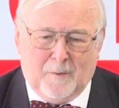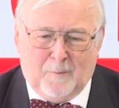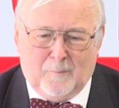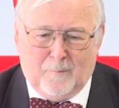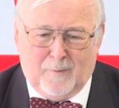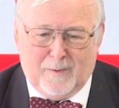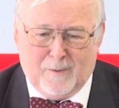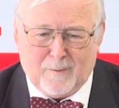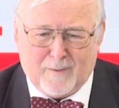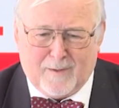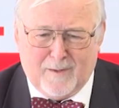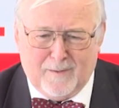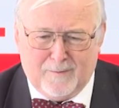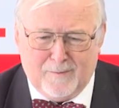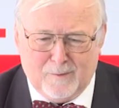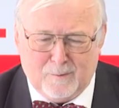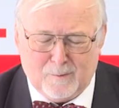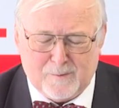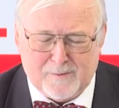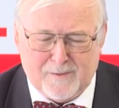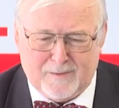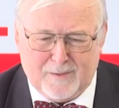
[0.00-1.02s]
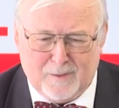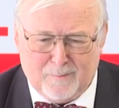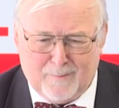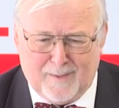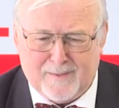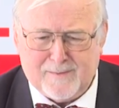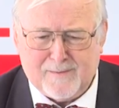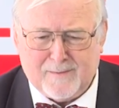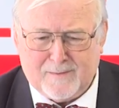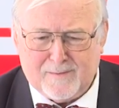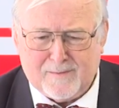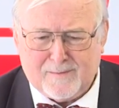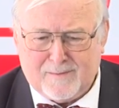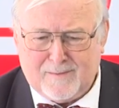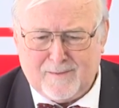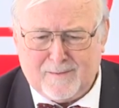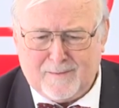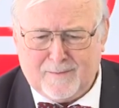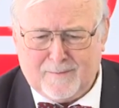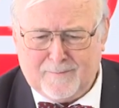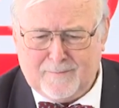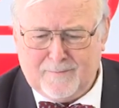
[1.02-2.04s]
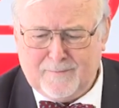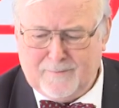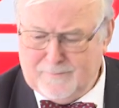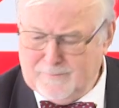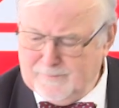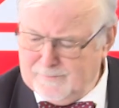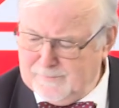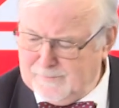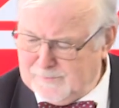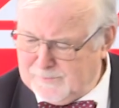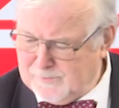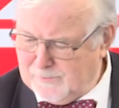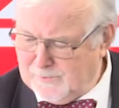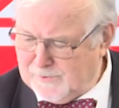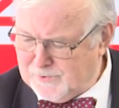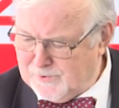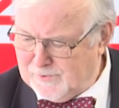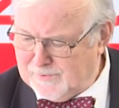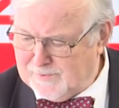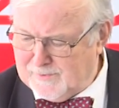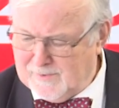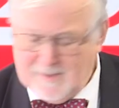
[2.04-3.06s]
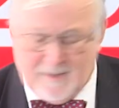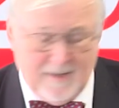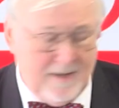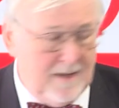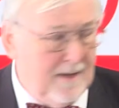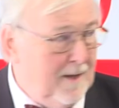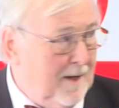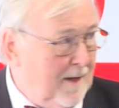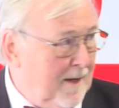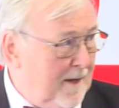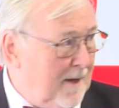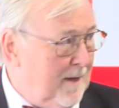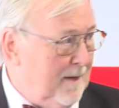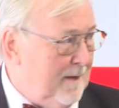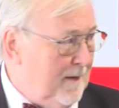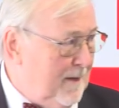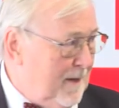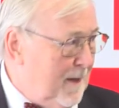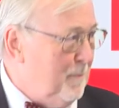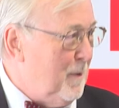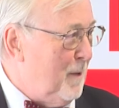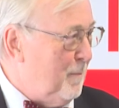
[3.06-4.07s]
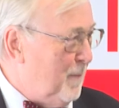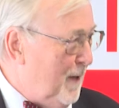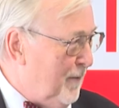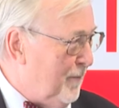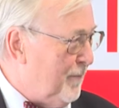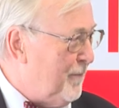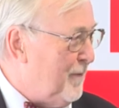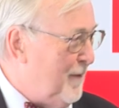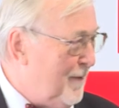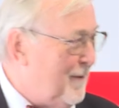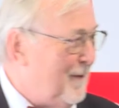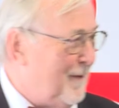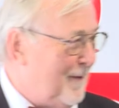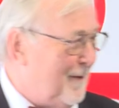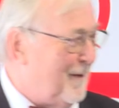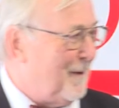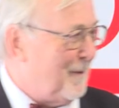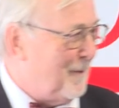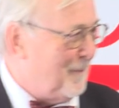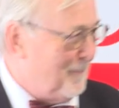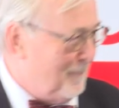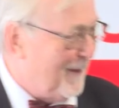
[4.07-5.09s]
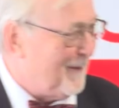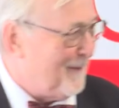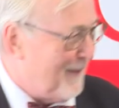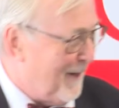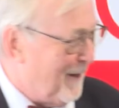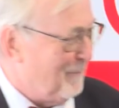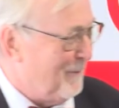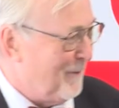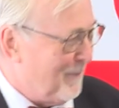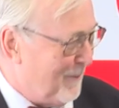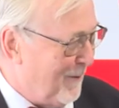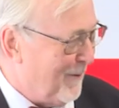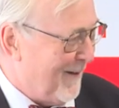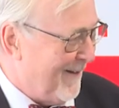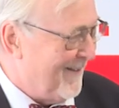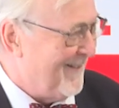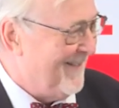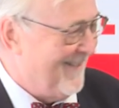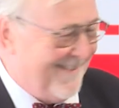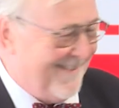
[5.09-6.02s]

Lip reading: we can use the devices for surgeons. I'm above my time, sorry.